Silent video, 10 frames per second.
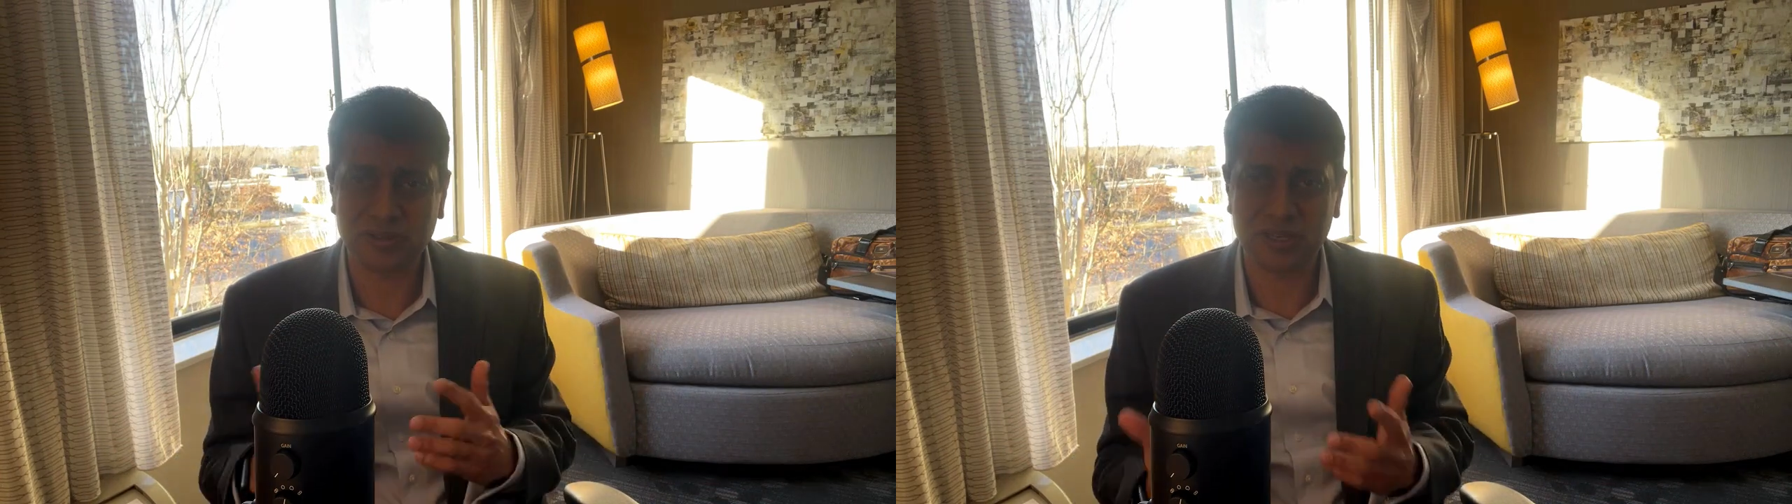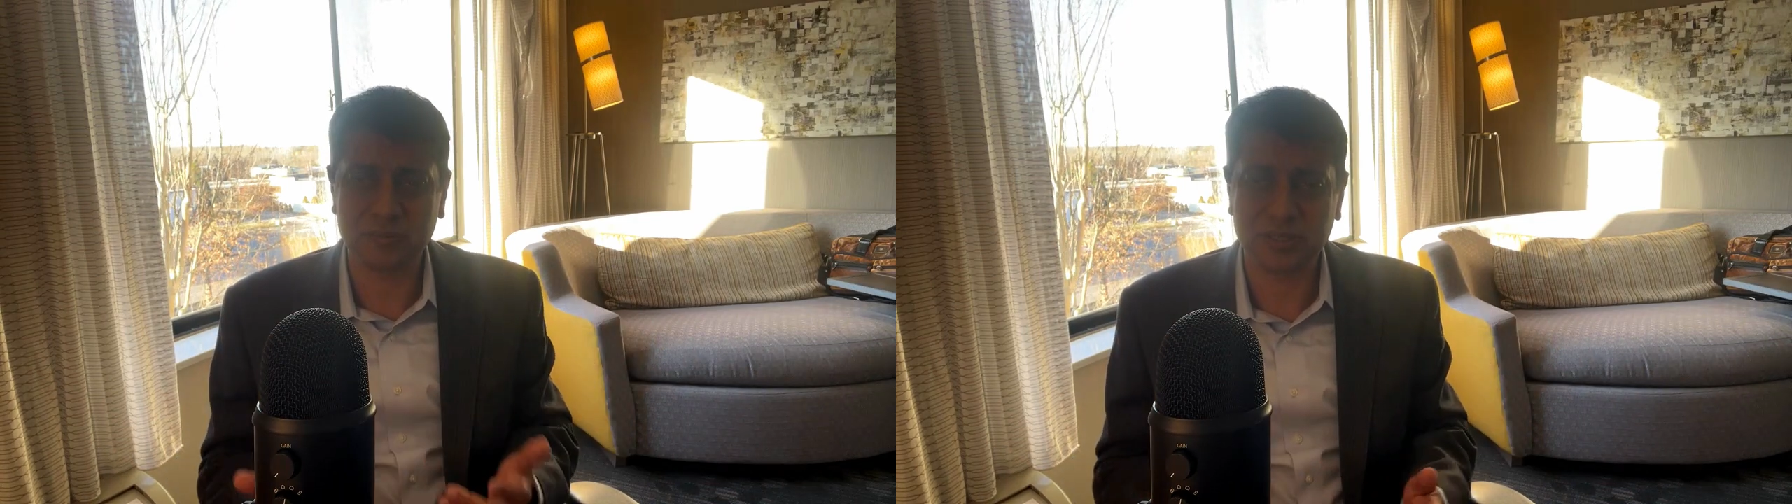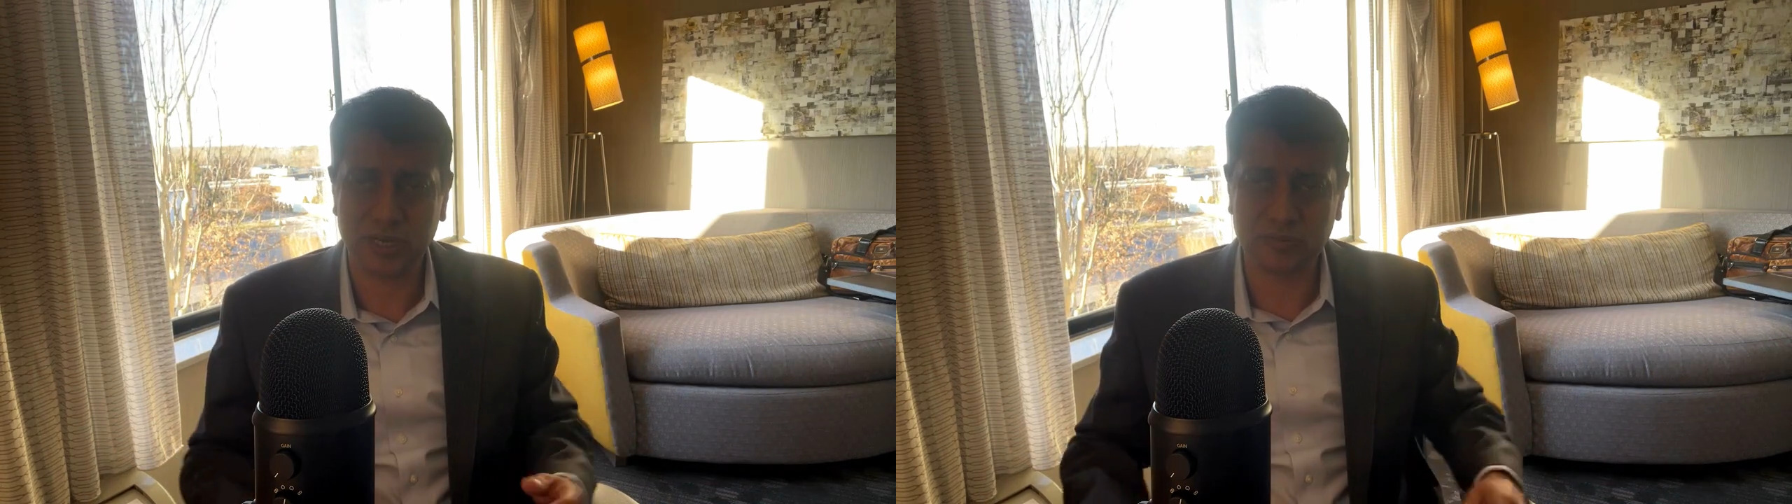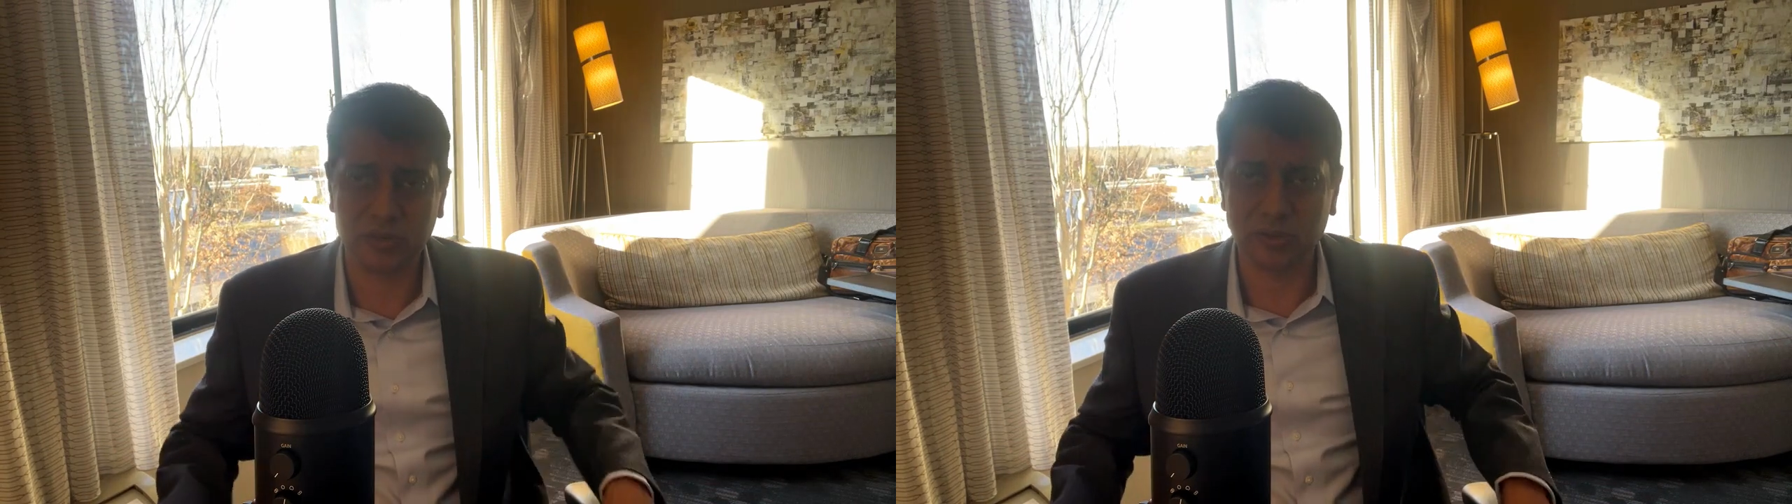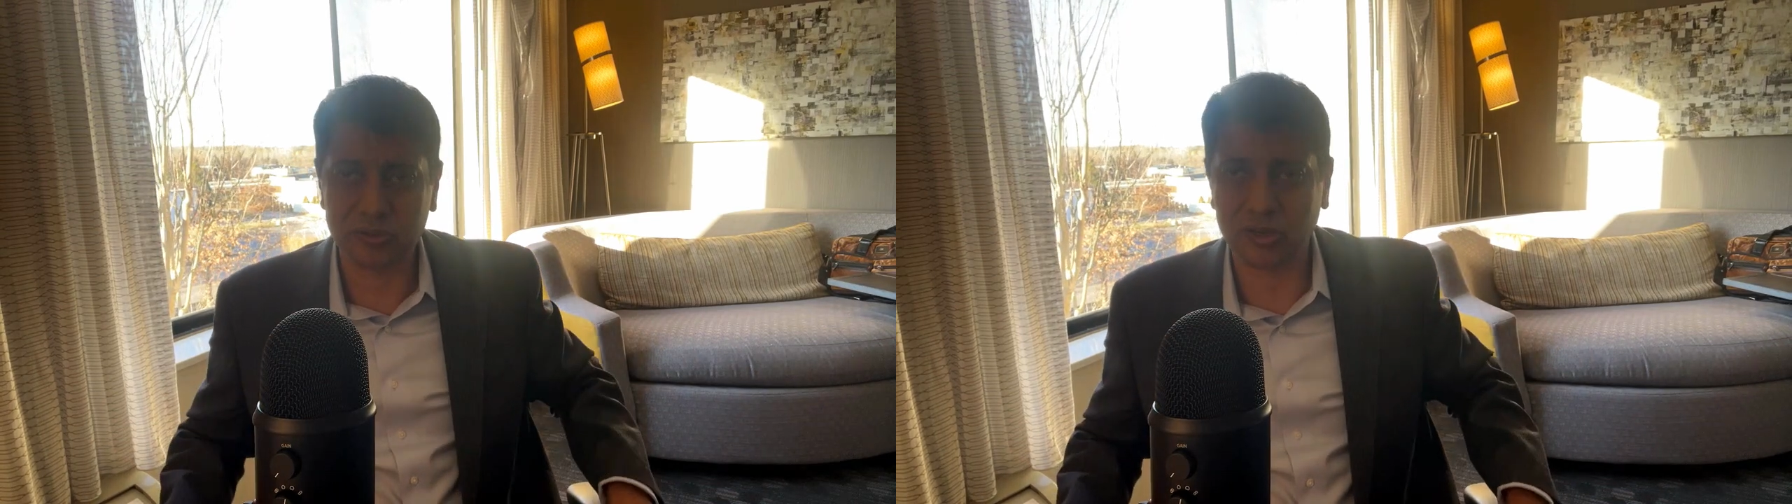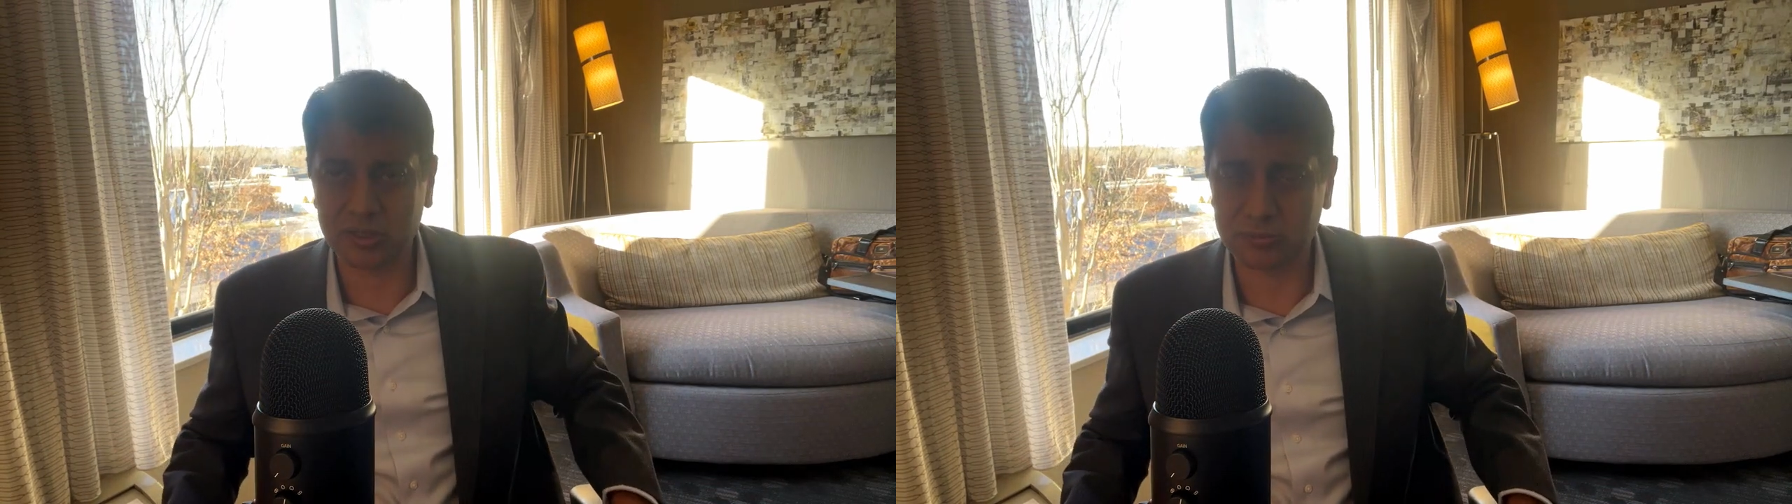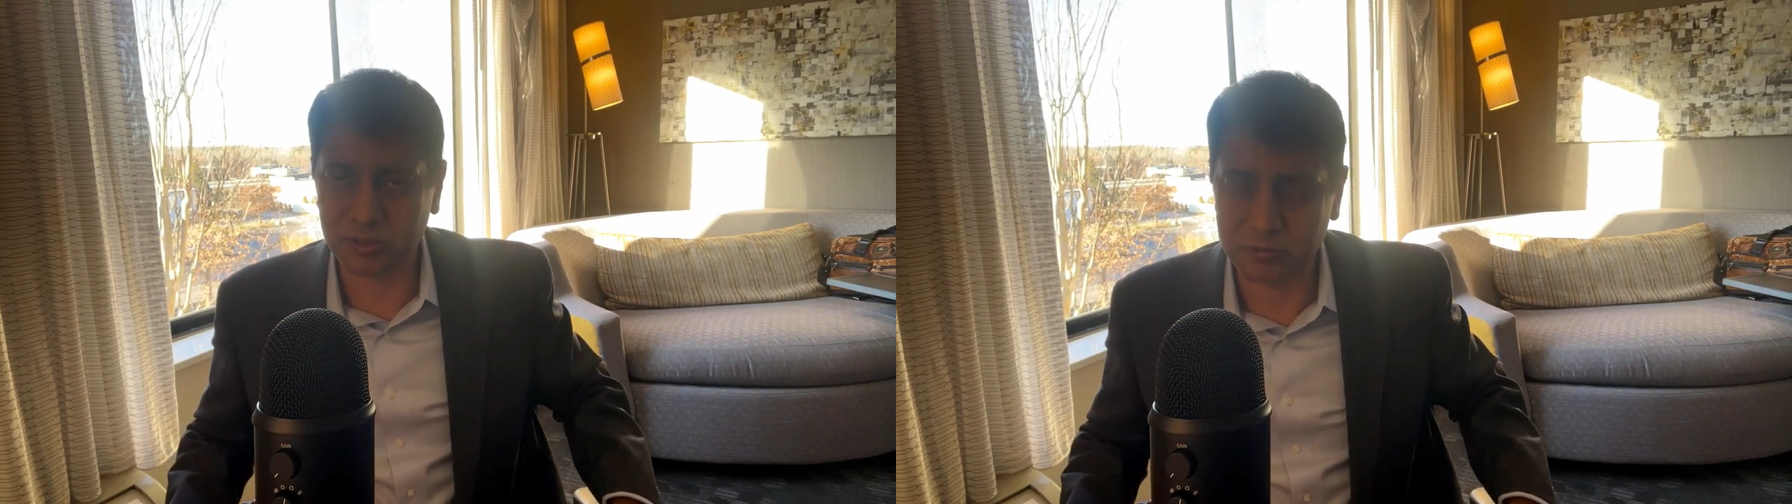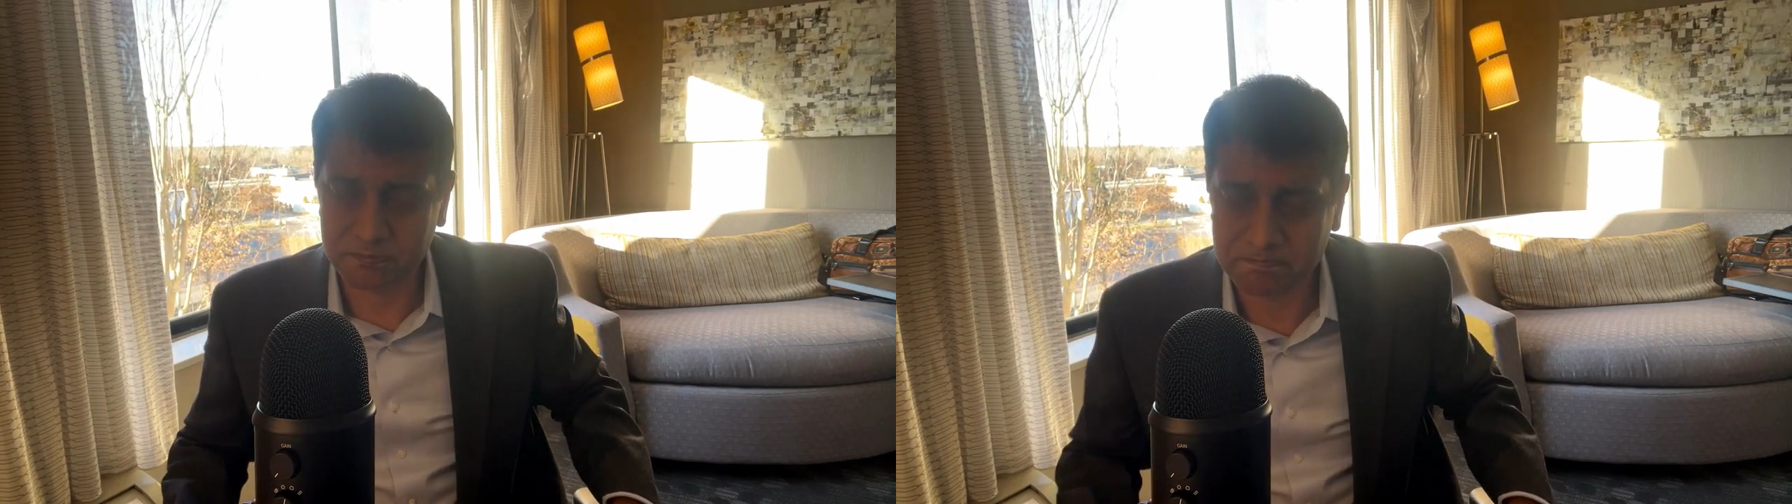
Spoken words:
element that we need to talk about.